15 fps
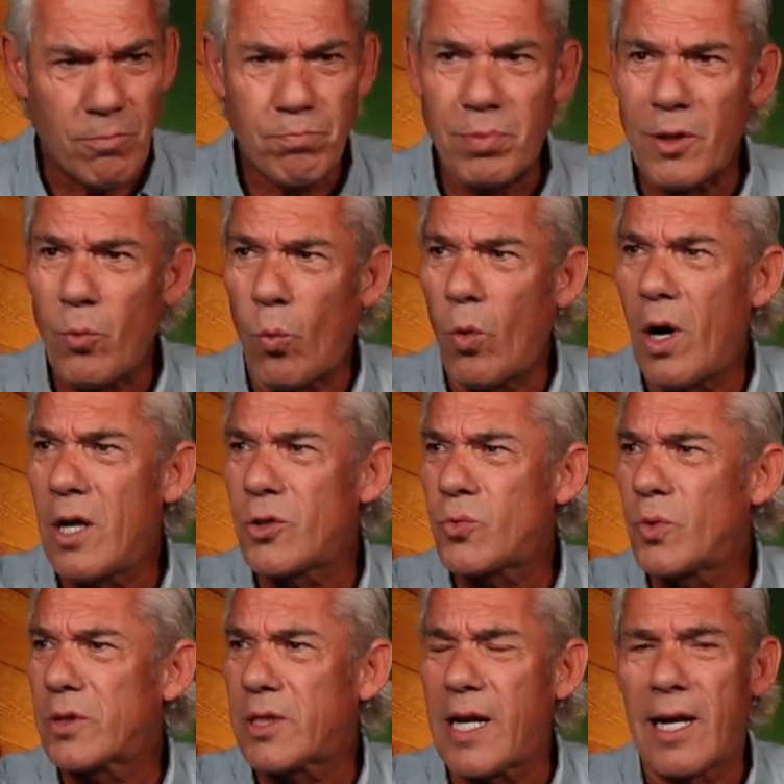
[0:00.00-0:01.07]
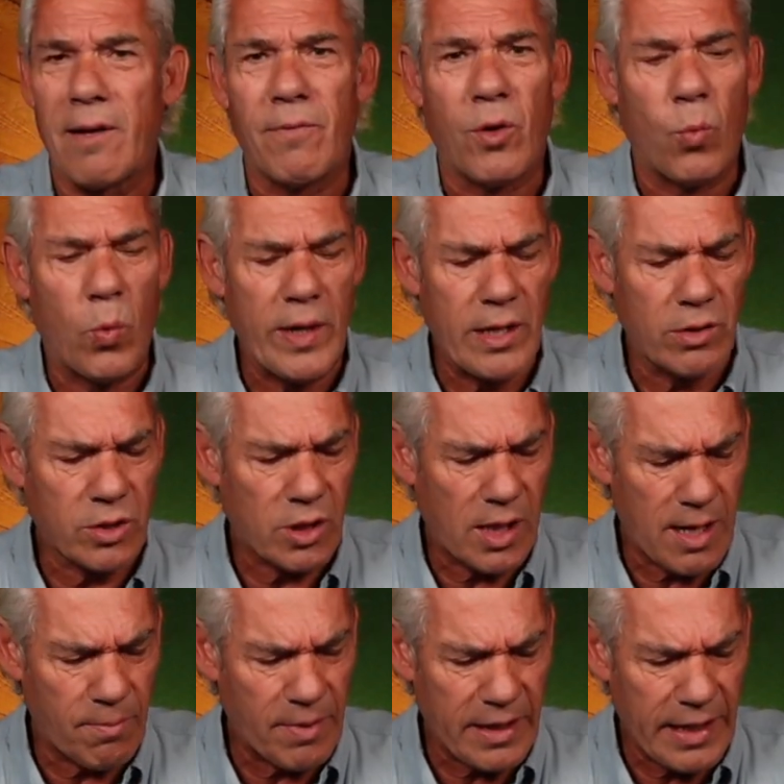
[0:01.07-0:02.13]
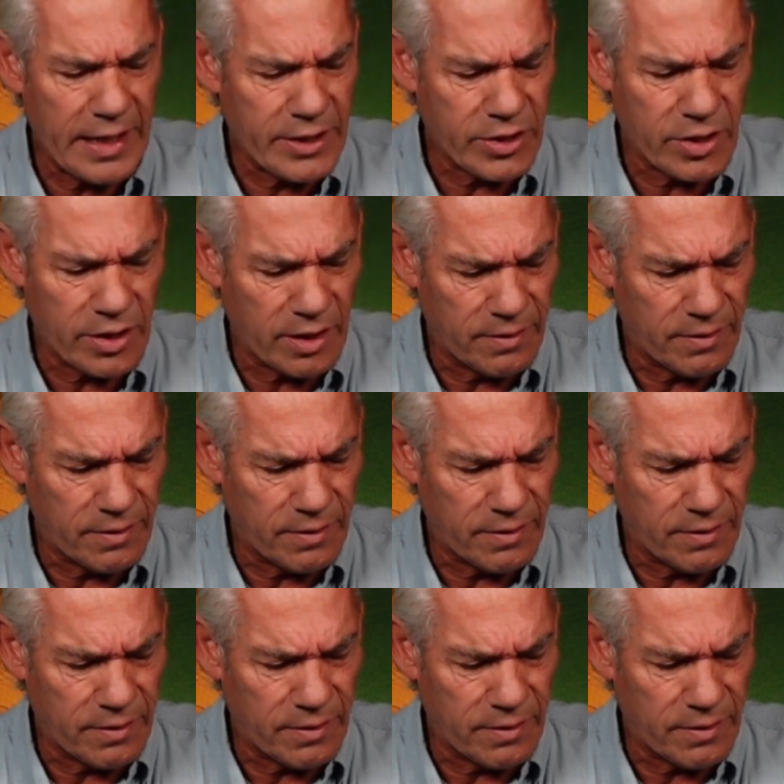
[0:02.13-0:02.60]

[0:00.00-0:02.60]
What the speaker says: But Walz was kind of a weird combination